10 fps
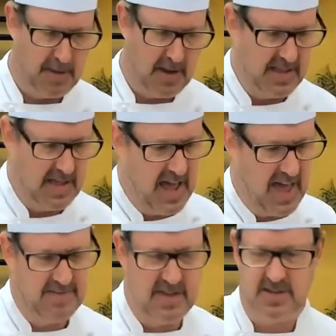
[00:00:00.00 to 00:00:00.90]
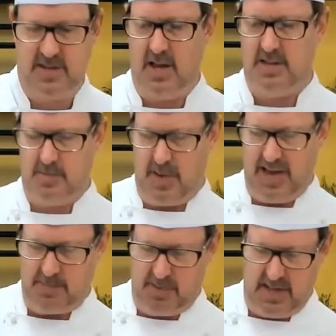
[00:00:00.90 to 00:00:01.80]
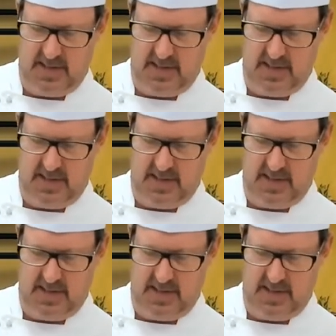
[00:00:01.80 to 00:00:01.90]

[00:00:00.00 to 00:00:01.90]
And then I have this spice blend